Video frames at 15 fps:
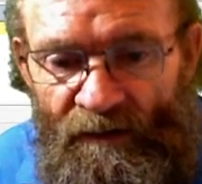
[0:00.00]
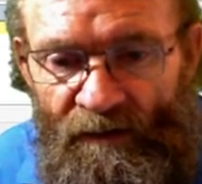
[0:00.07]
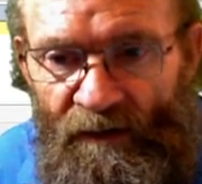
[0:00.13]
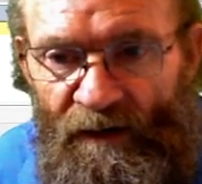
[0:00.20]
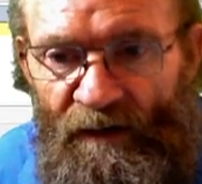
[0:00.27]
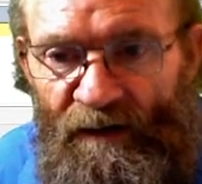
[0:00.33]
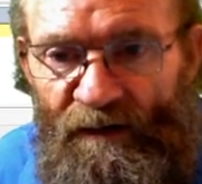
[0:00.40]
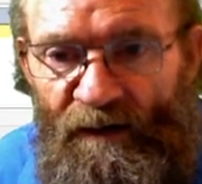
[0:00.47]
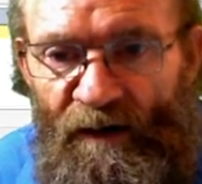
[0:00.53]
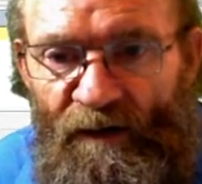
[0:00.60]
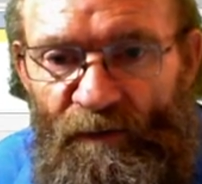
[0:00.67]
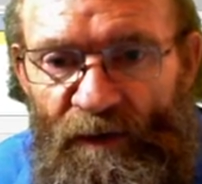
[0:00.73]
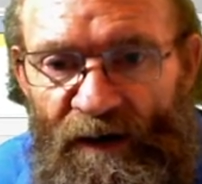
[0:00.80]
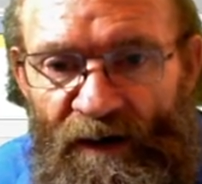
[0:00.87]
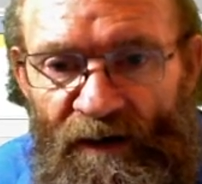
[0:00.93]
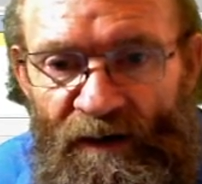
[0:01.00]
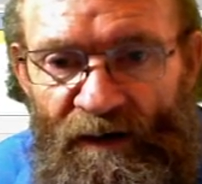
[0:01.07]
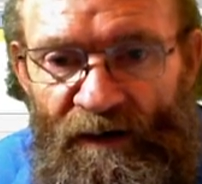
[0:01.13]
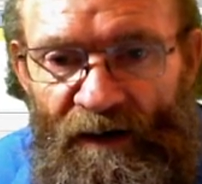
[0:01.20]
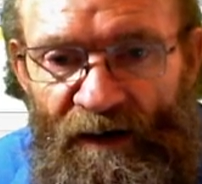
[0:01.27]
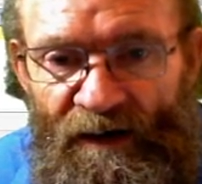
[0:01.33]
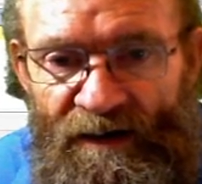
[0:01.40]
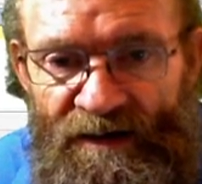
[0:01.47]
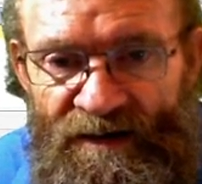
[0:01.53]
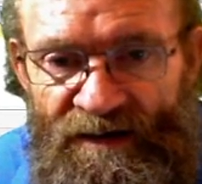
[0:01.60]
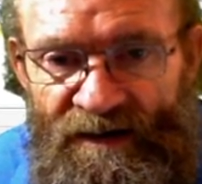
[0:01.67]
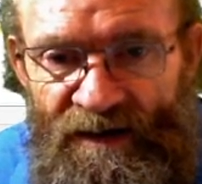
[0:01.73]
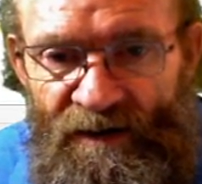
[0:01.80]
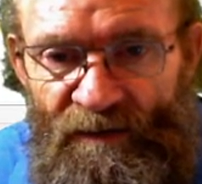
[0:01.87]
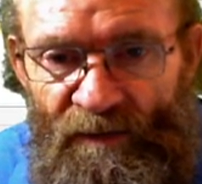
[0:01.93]
And now we can
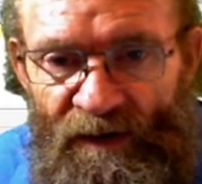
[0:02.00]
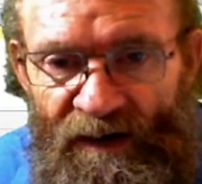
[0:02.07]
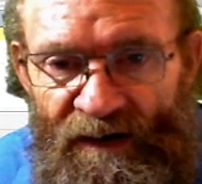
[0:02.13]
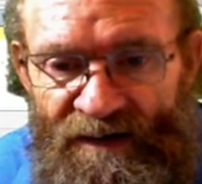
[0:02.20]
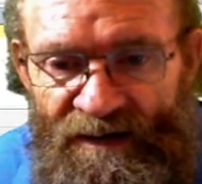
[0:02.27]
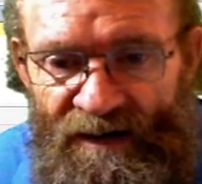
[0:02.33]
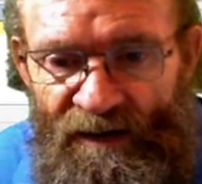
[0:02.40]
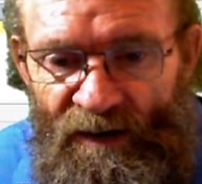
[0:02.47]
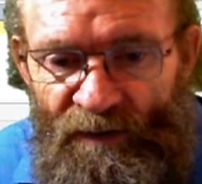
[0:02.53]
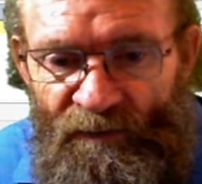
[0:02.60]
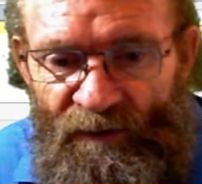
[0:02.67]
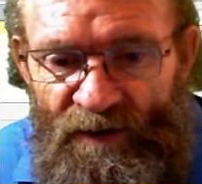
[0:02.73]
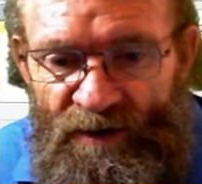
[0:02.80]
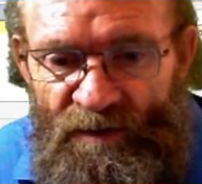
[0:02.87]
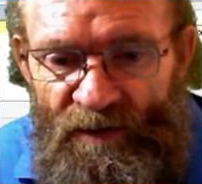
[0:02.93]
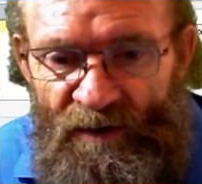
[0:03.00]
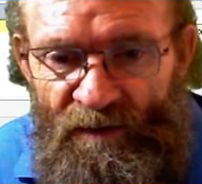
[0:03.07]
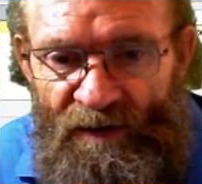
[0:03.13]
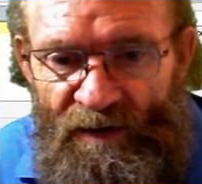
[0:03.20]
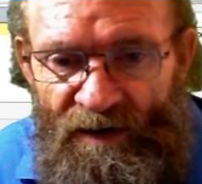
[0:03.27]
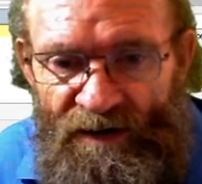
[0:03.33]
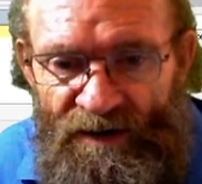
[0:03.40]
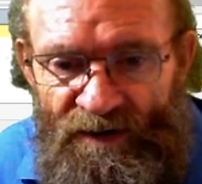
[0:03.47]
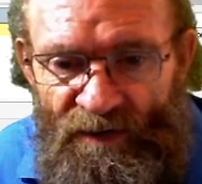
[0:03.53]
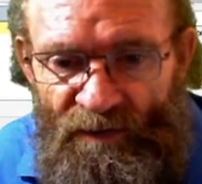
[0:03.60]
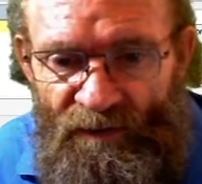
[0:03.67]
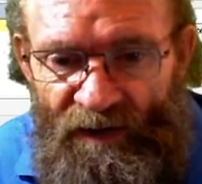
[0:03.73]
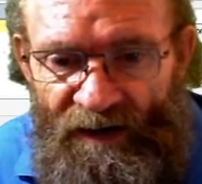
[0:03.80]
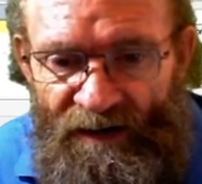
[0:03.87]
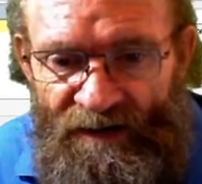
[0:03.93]
see what is the difference between these two
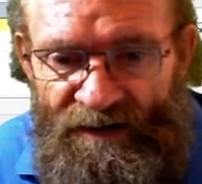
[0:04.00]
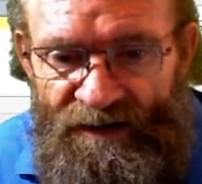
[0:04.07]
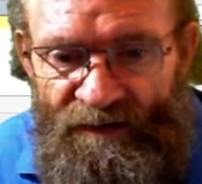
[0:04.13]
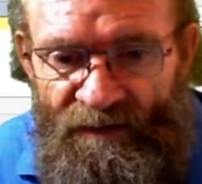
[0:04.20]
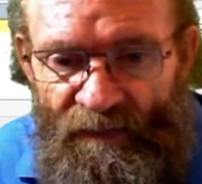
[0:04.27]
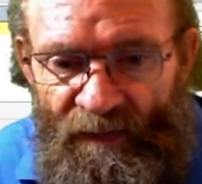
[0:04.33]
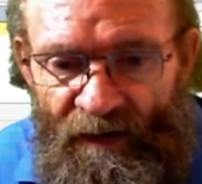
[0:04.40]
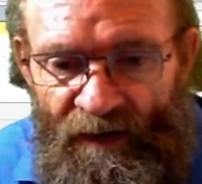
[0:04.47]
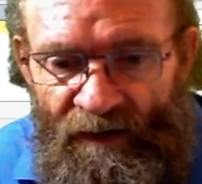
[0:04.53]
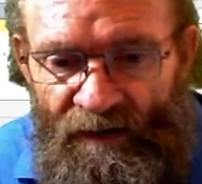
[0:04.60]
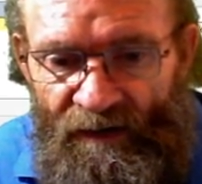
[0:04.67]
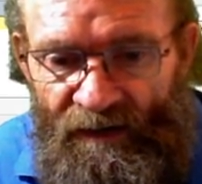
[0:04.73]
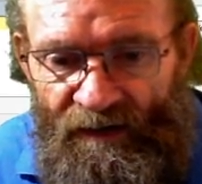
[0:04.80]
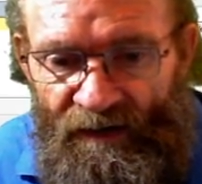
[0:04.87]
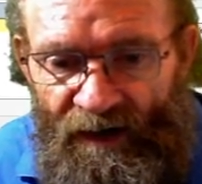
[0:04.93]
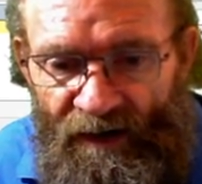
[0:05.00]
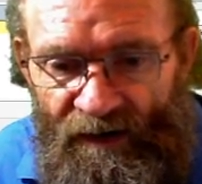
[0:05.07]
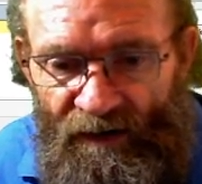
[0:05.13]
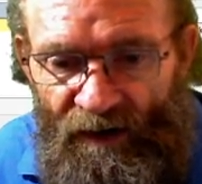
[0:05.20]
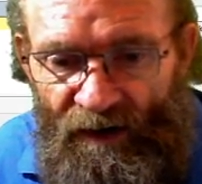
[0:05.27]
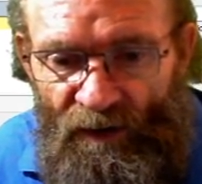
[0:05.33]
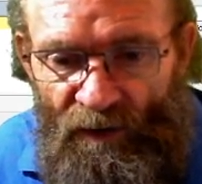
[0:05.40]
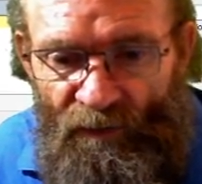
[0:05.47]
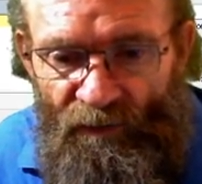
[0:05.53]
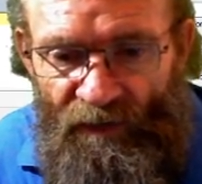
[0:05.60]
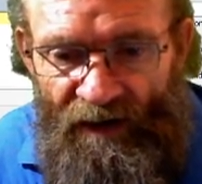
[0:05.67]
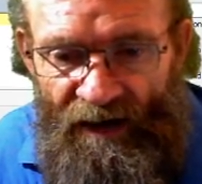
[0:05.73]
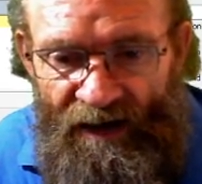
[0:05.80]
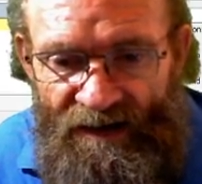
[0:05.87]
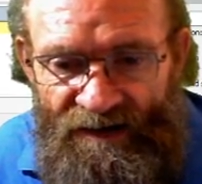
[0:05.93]
files. Take note of
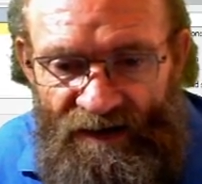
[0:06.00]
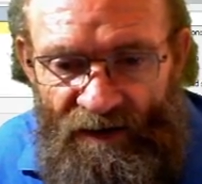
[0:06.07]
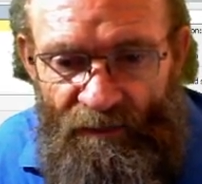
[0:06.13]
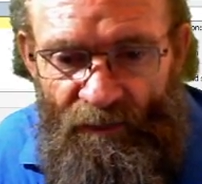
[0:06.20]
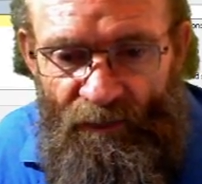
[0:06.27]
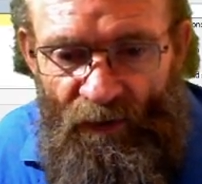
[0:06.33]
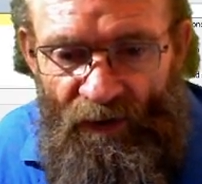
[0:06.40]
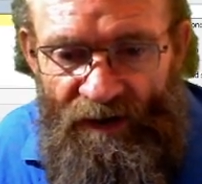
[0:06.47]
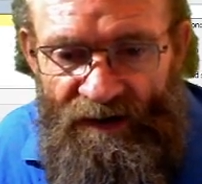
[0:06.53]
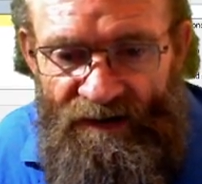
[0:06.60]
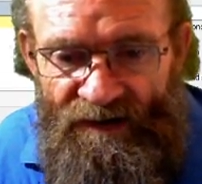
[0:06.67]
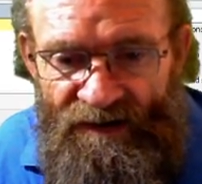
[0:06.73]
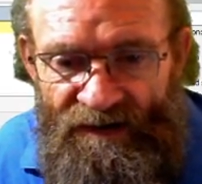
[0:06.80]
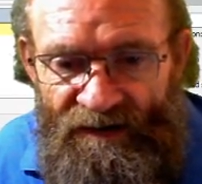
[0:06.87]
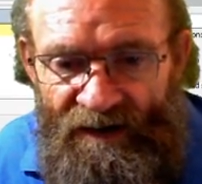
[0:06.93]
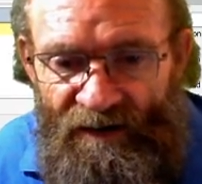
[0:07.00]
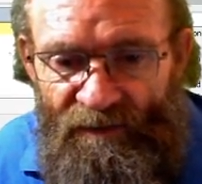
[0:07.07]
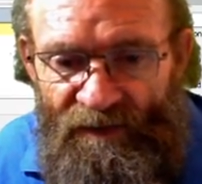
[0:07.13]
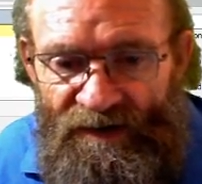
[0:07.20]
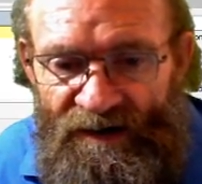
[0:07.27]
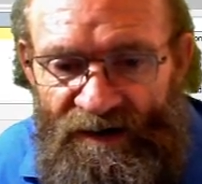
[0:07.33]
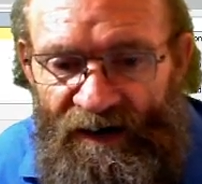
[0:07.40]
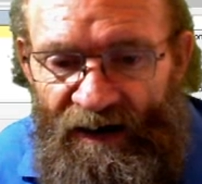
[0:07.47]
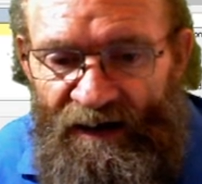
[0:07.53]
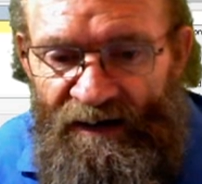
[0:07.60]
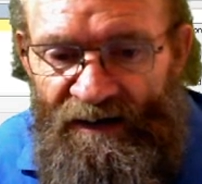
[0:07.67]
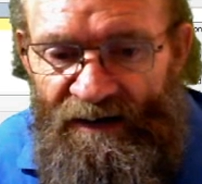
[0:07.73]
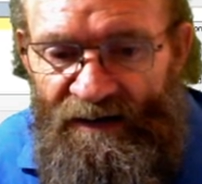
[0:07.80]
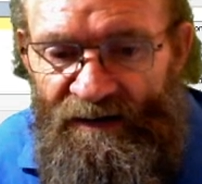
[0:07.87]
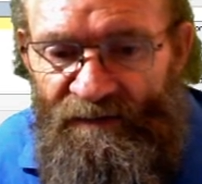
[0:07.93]
the extra points that was
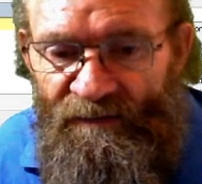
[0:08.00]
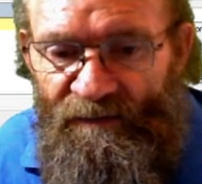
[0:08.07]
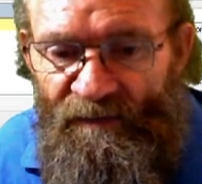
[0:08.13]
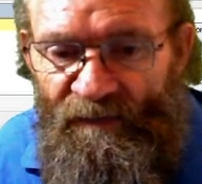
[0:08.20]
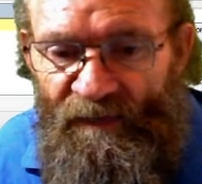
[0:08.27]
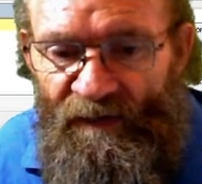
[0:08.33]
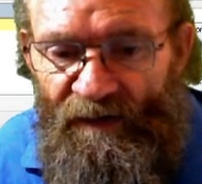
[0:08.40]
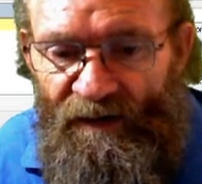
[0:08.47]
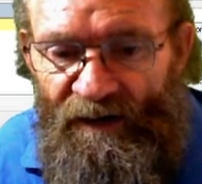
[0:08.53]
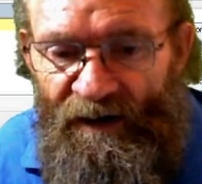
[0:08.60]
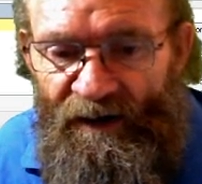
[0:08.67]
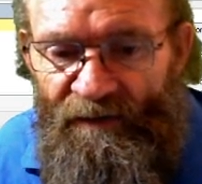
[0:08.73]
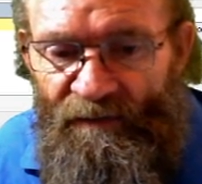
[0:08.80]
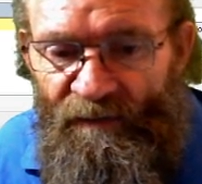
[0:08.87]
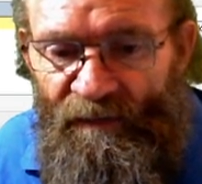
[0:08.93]
created, okay,